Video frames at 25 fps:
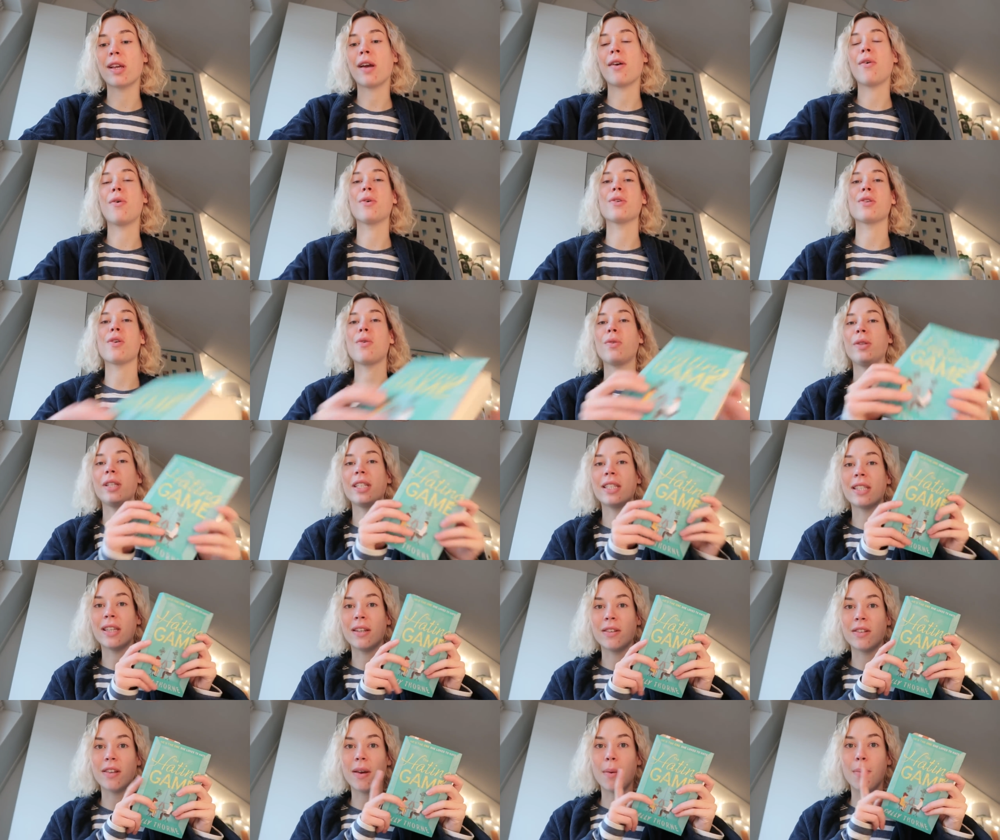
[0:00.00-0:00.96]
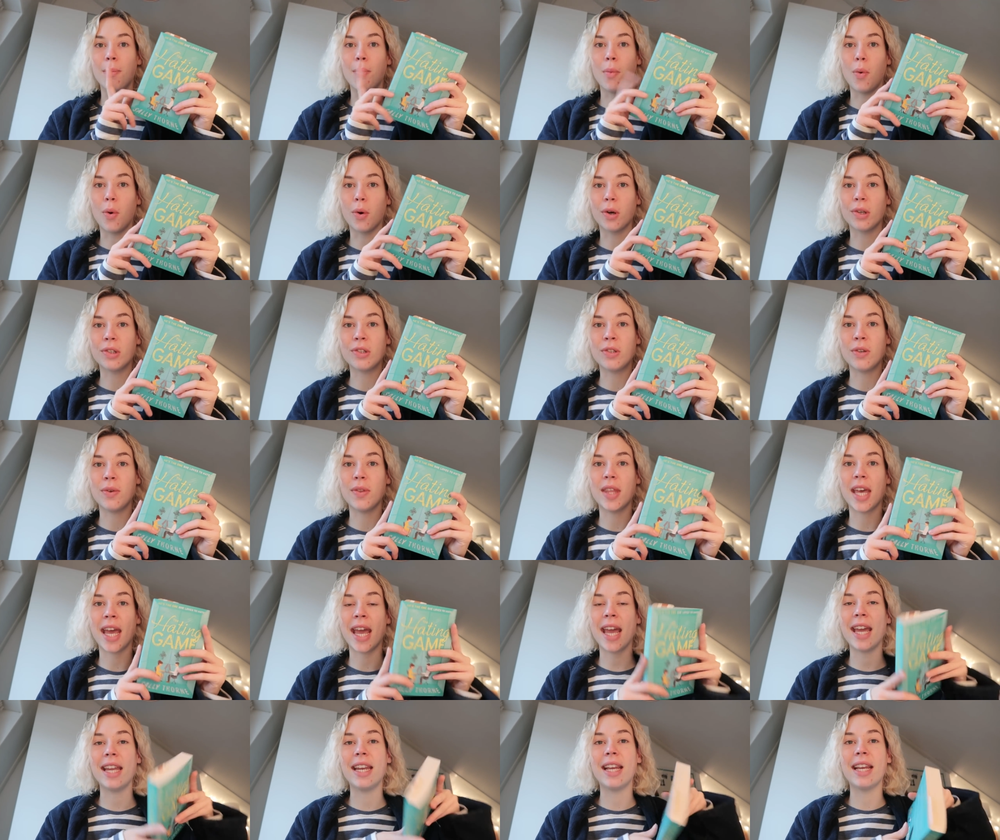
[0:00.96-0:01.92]
I also listened more to The
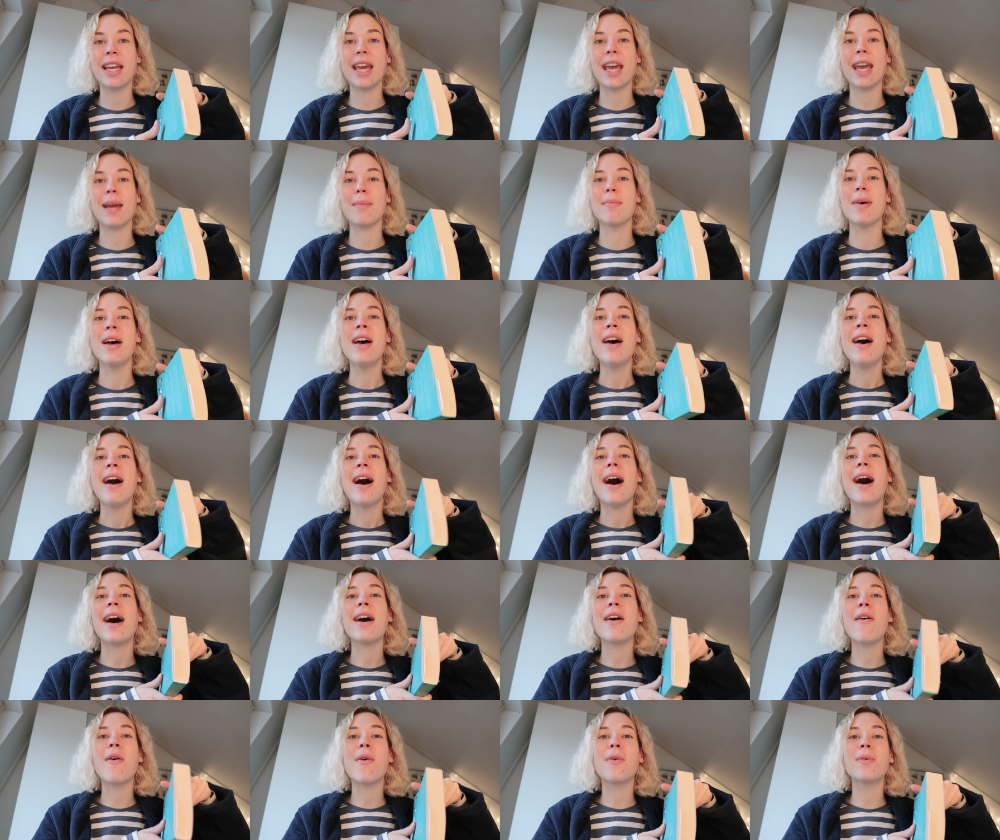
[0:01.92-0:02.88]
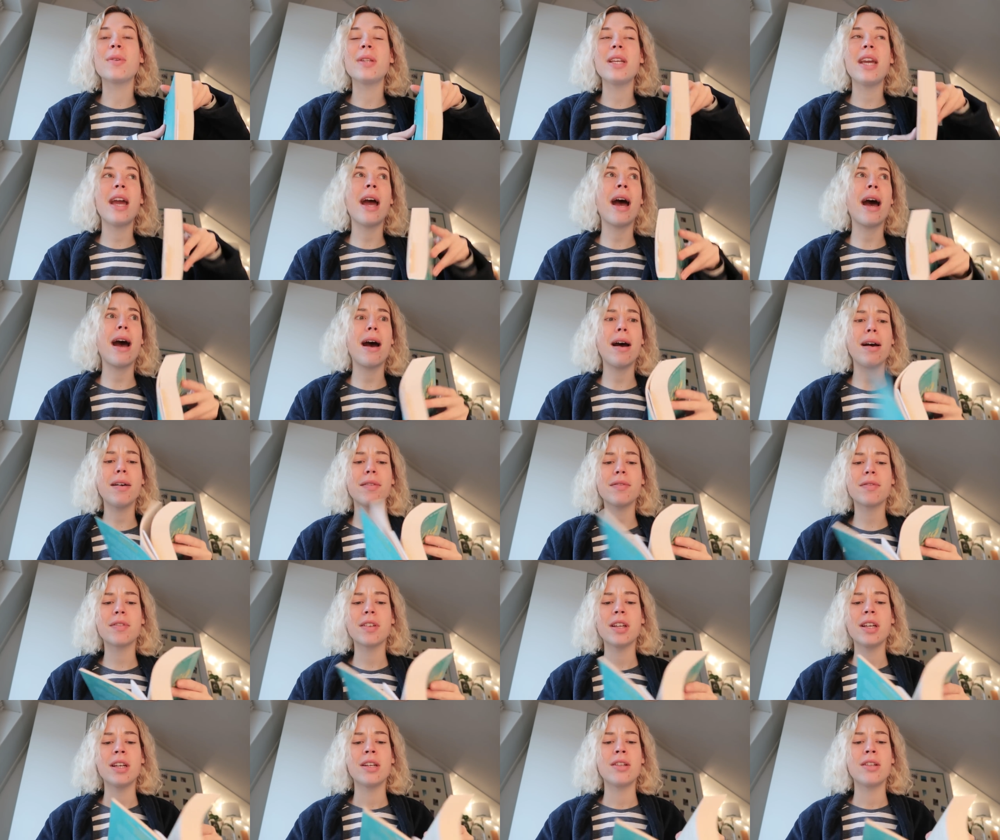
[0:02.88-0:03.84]
Hating Game. I only have